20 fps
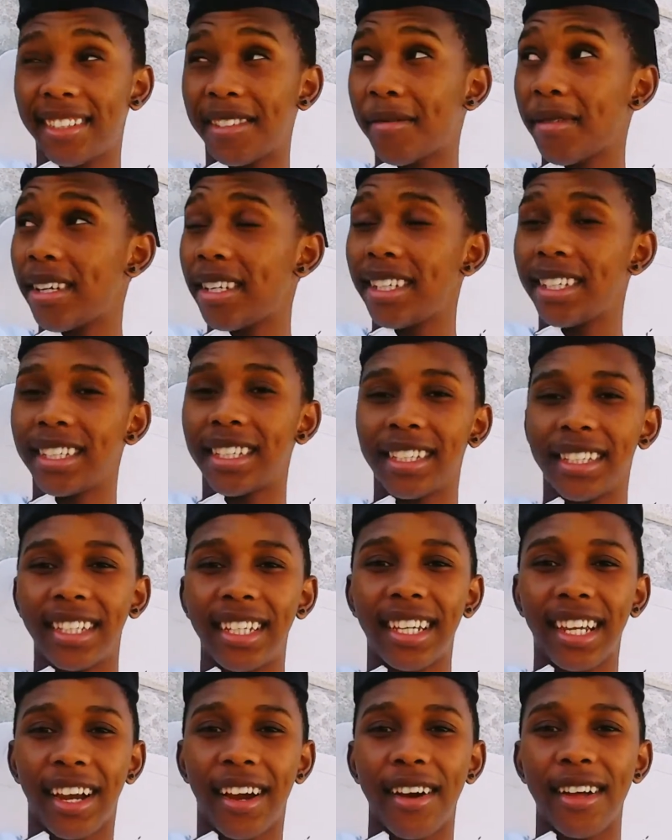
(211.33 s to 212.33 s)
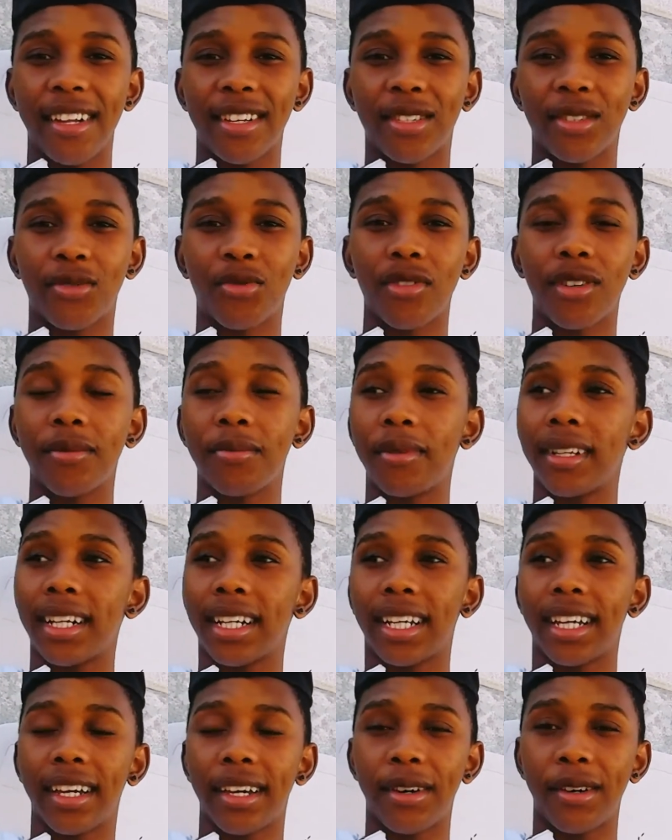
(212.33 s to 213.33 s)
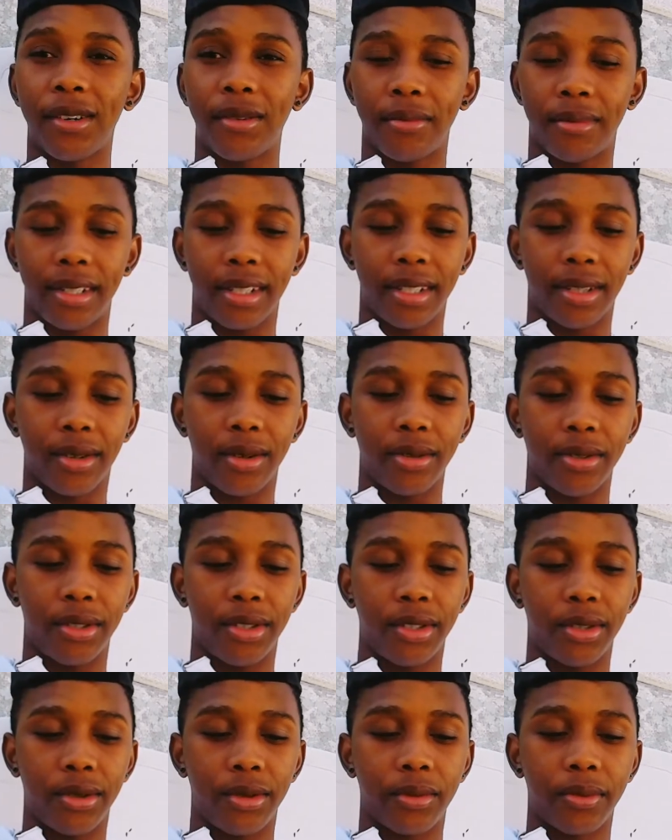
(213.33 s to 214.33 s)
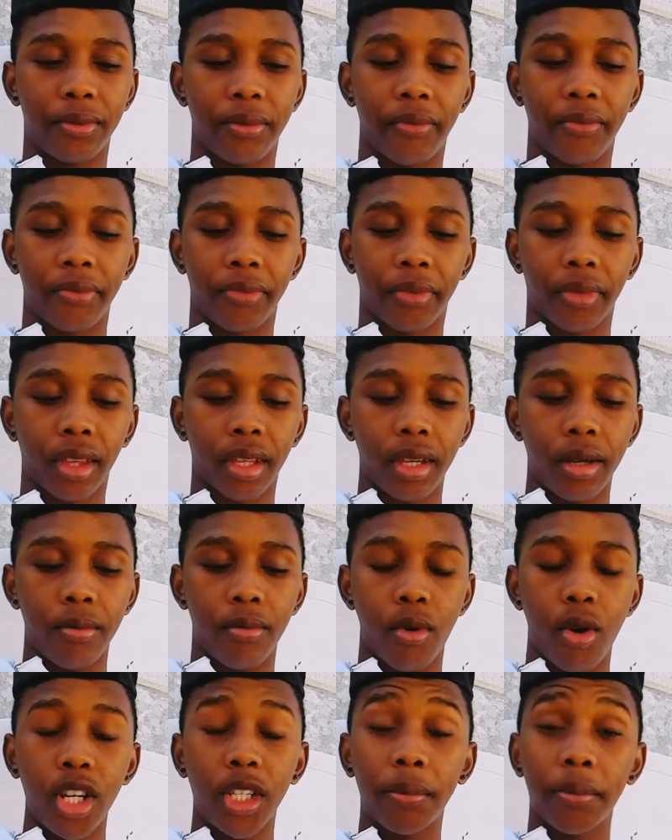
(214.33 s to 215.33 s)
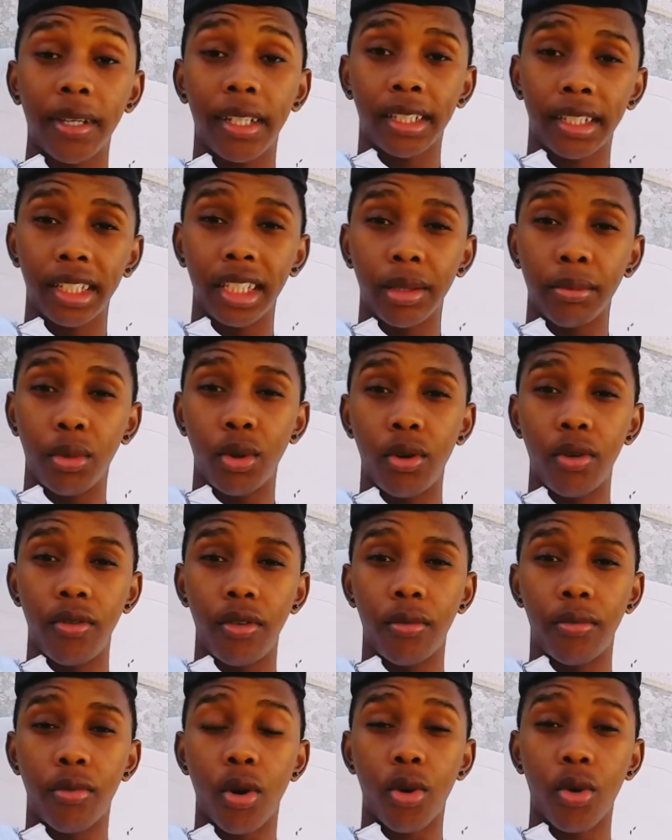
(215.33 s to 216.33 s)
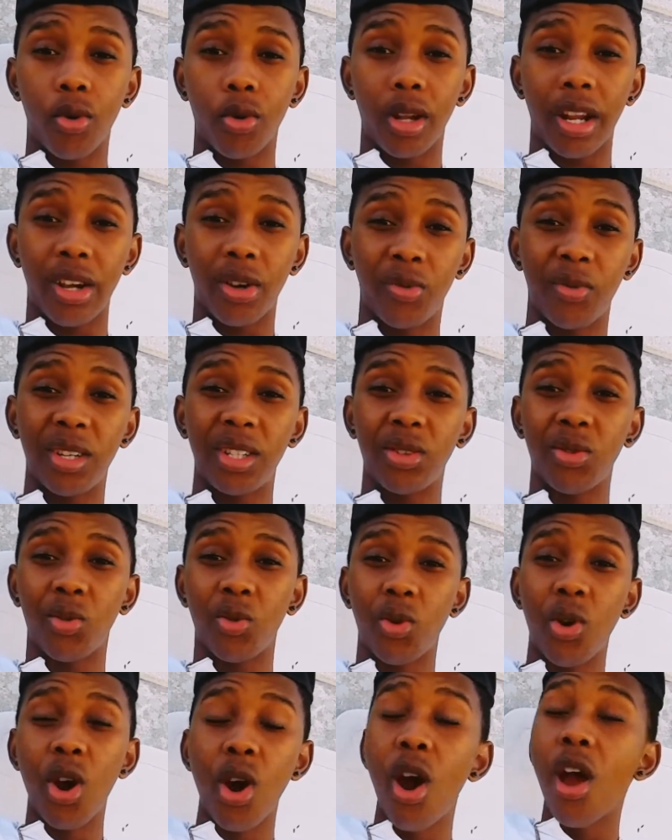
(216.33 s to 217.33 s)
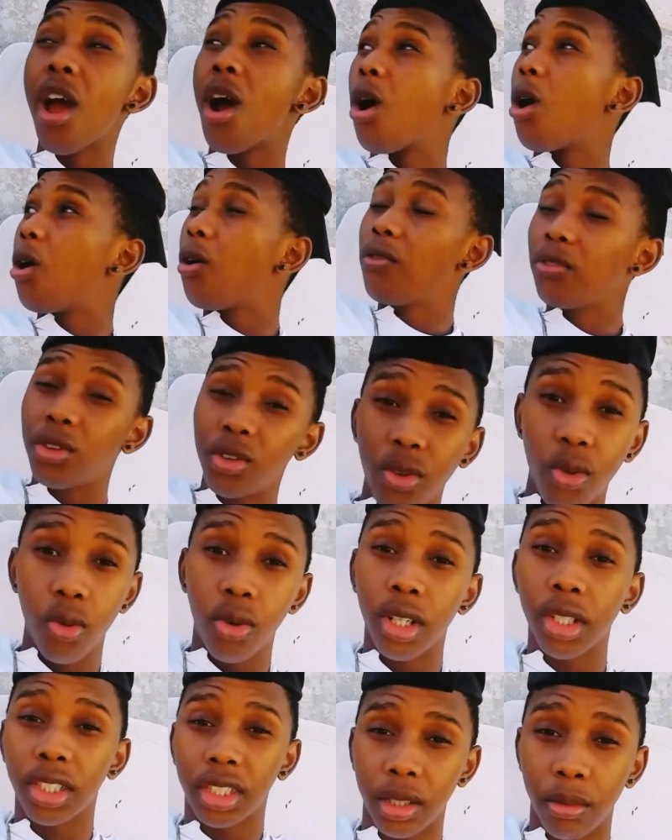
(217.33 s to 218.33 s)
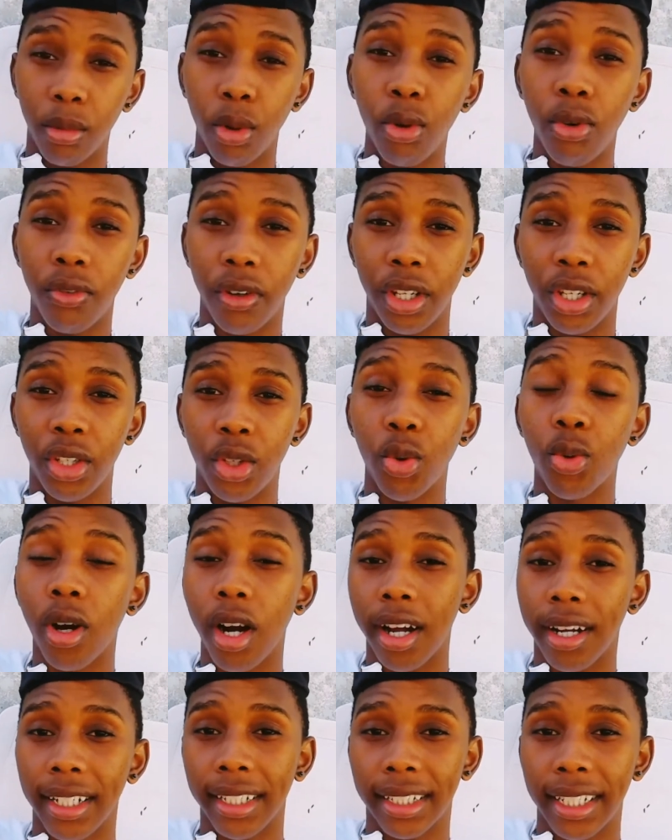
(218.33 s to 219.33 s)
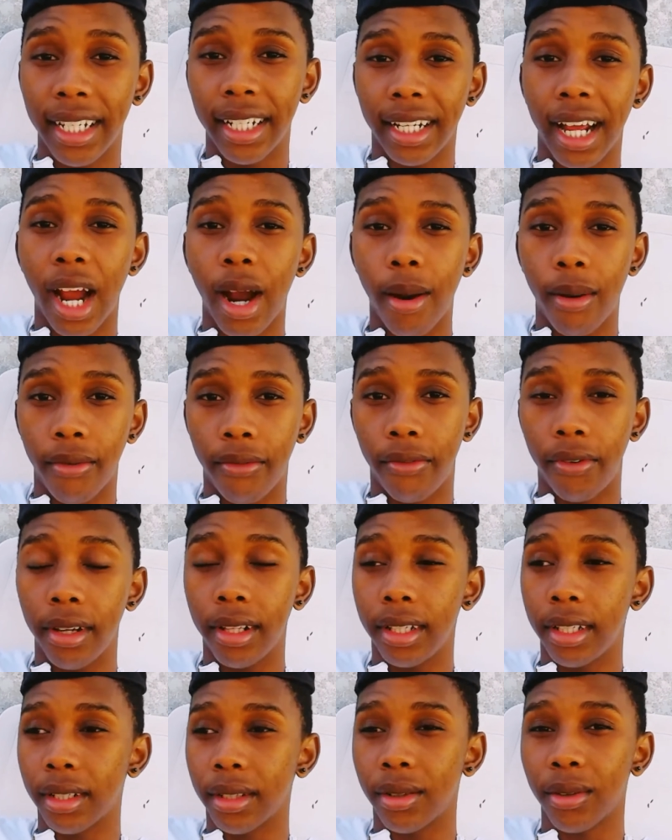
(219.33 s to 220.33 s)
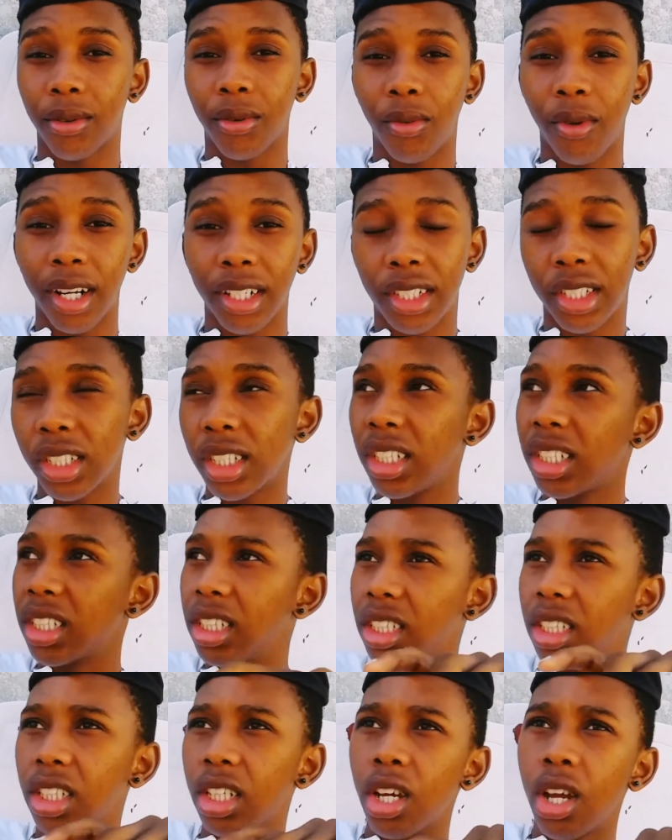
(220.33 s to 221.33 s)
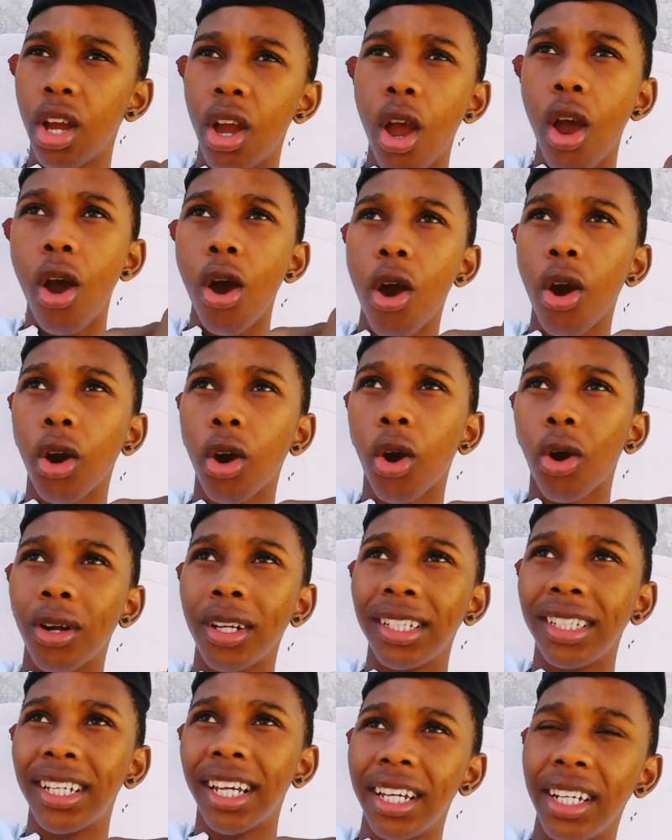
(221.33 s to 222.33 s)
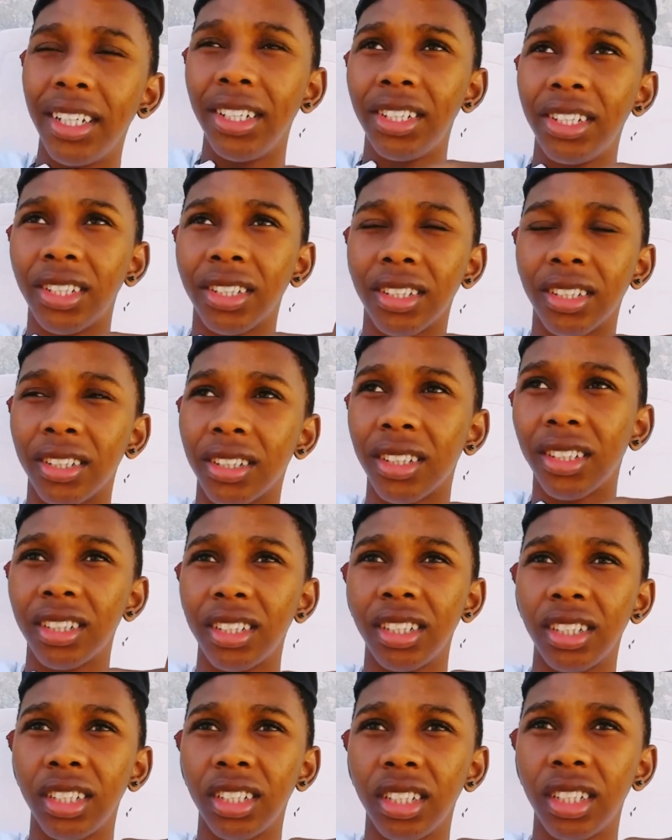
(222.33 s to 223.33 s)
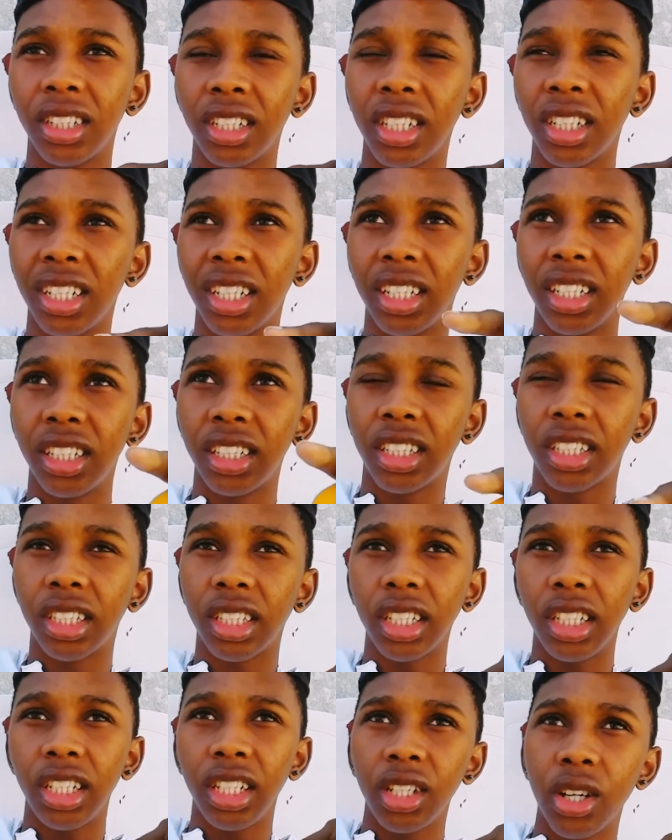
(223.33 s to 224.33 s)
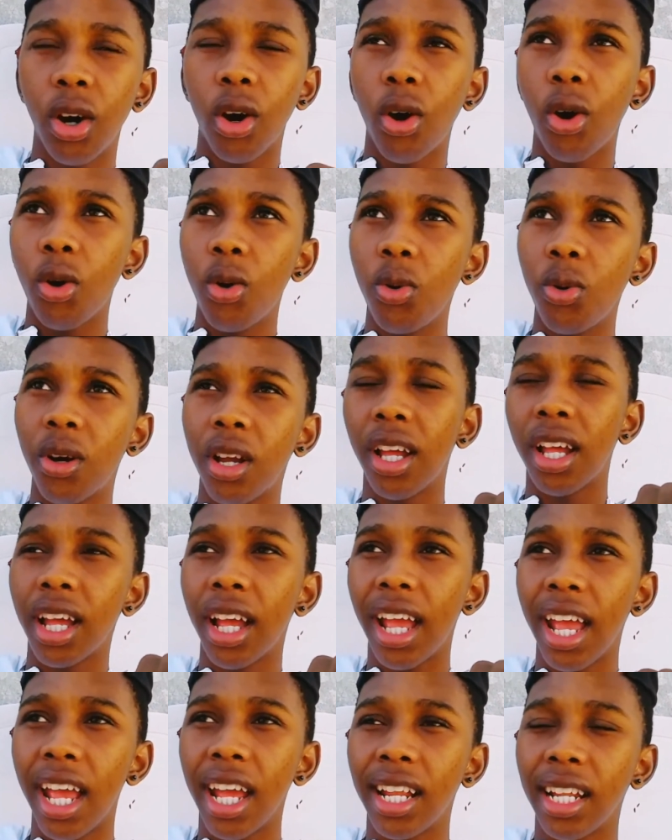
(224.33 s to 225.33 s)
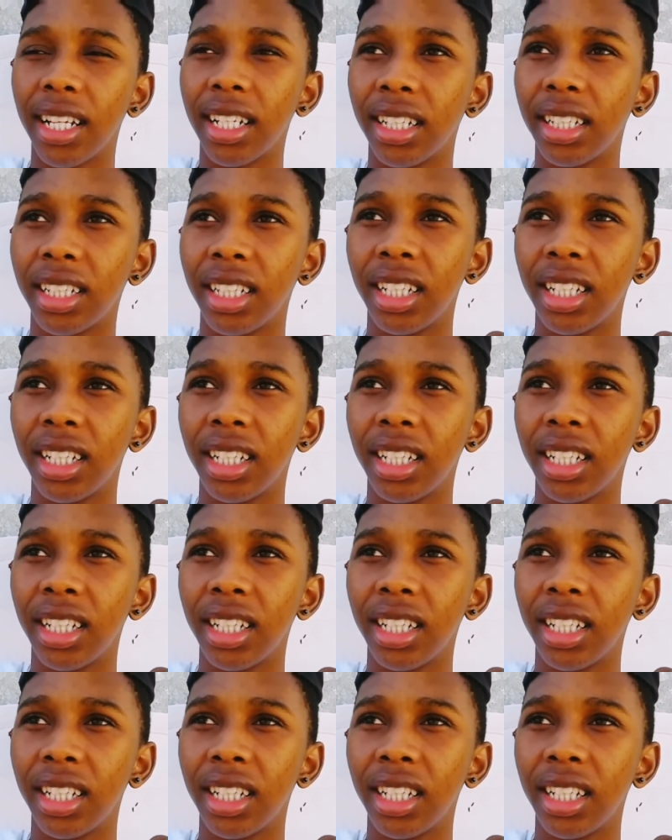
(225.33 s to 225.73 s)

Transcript: man, this thing, God, is freaking like hell, man. Cause you know, more especially the movie, bro. Like when. After you watch the movie, you understand how I'm feeling. Watch, is it contagion? It's CoNTAGION.